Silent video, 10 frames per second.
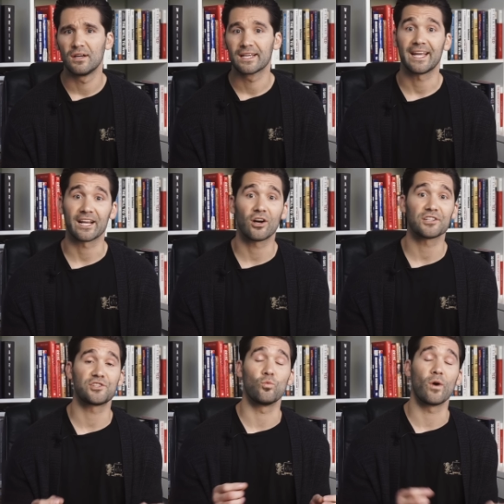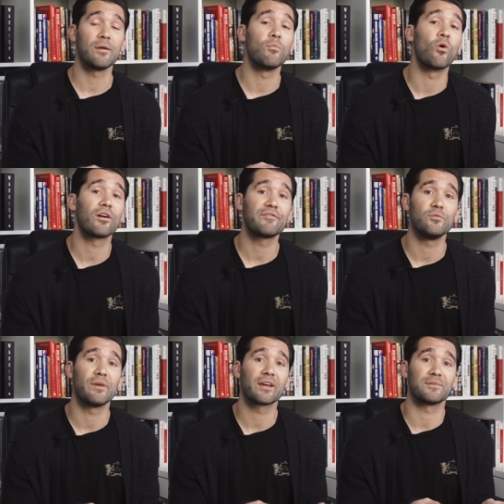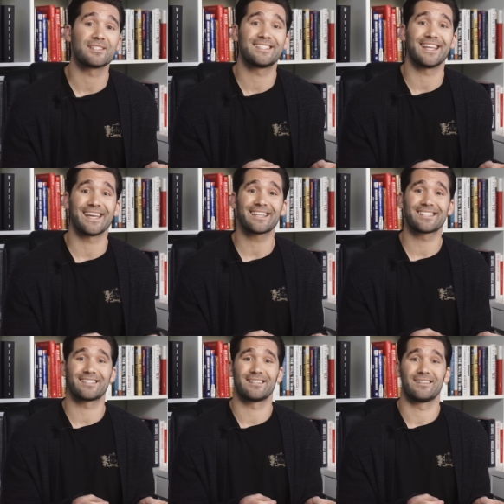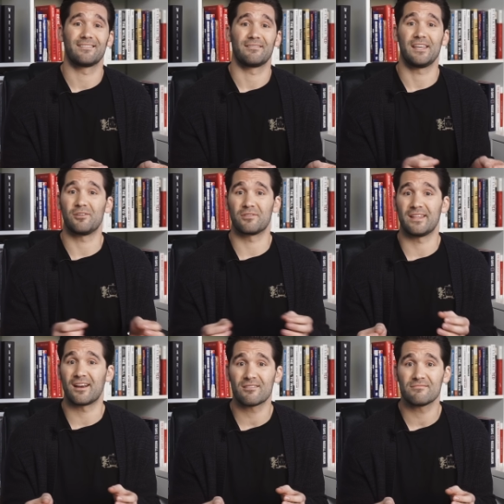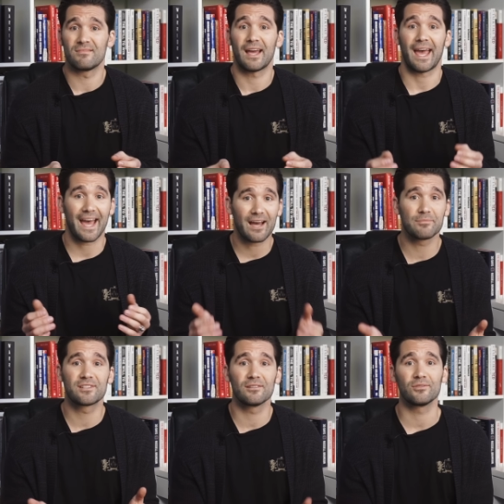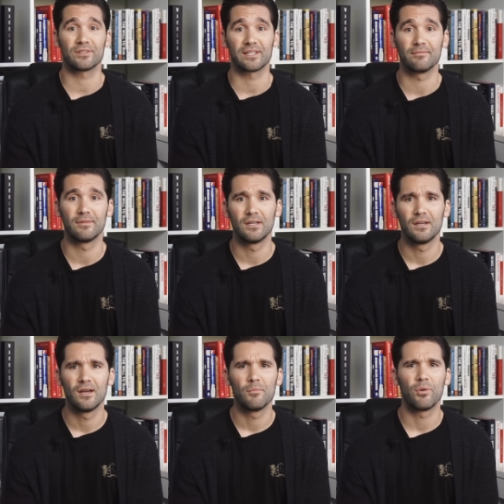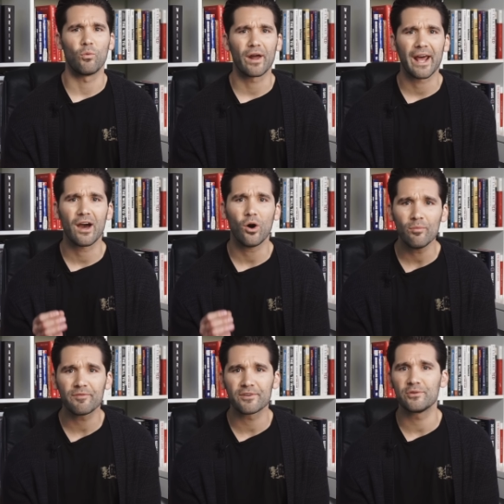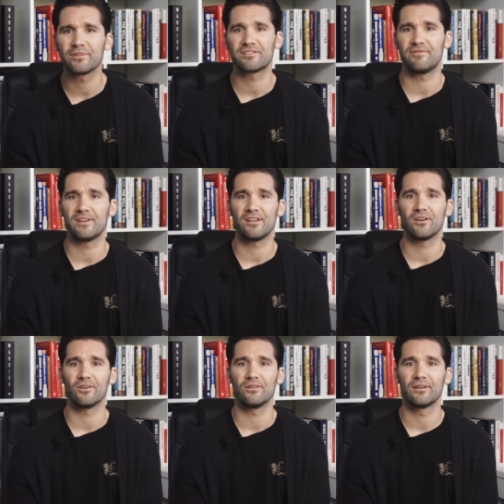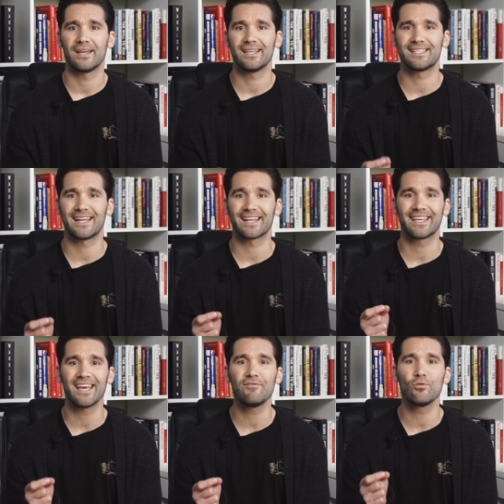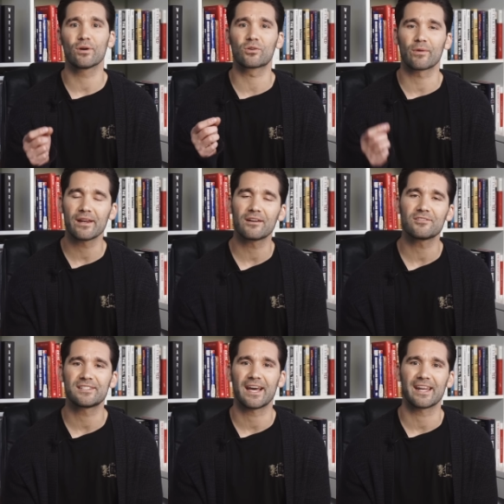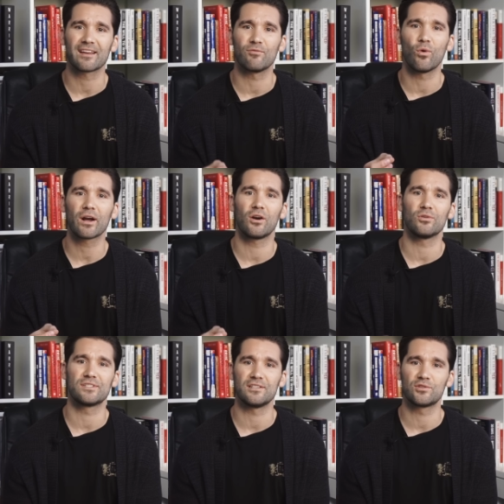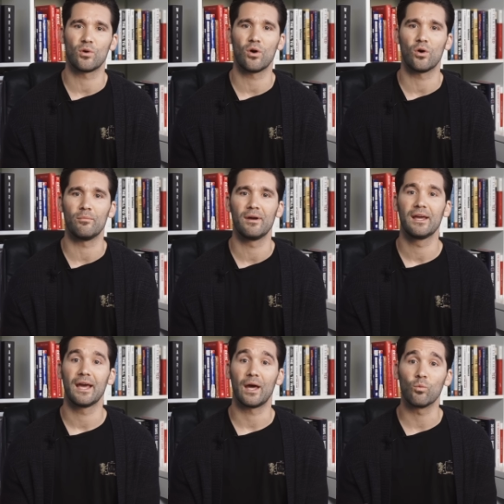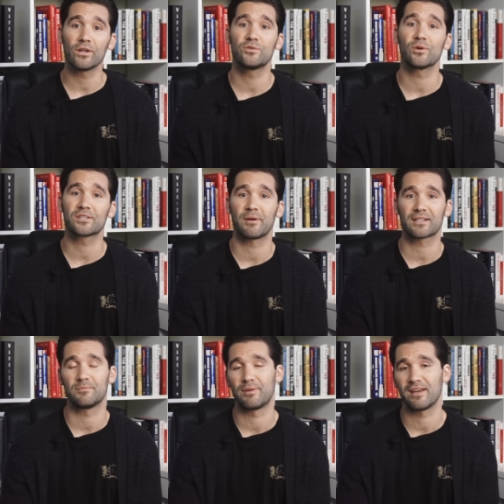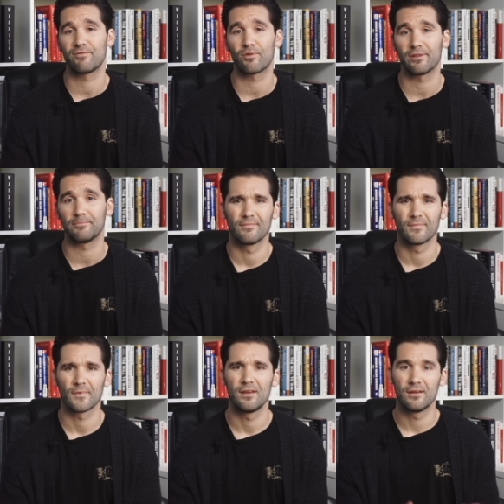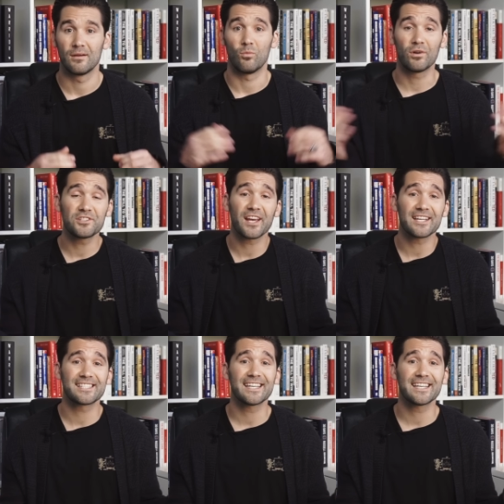Can it cost you way more if you make mistakes here and there? Absolutely. But what I hope for you in this video is that it gave you a great understanding of what goes into a home and what to expect to pay for them. What did you guys